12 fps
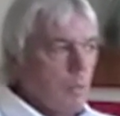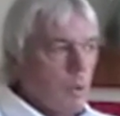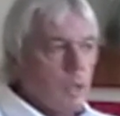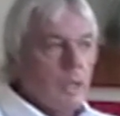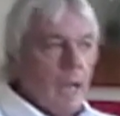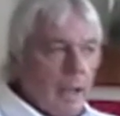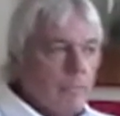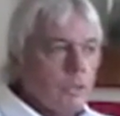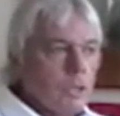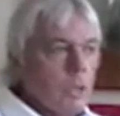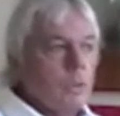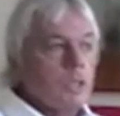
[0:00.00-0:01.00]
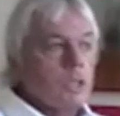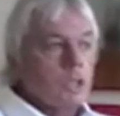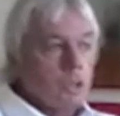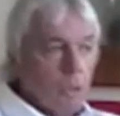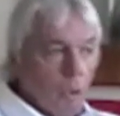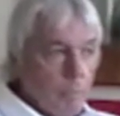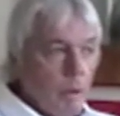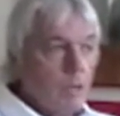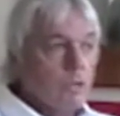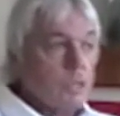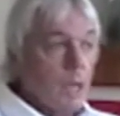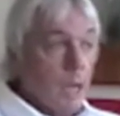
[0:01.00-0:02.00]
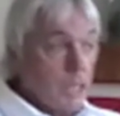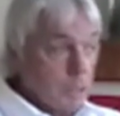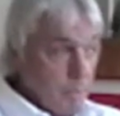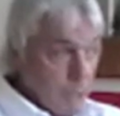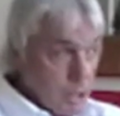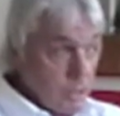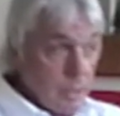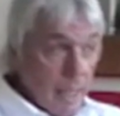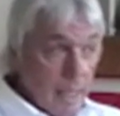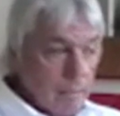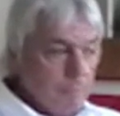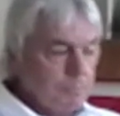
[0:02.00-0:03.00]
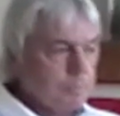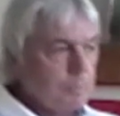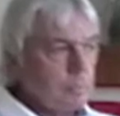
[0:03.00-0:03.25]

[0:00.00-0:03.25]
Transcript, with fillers: What you have to do is control both sides, because then,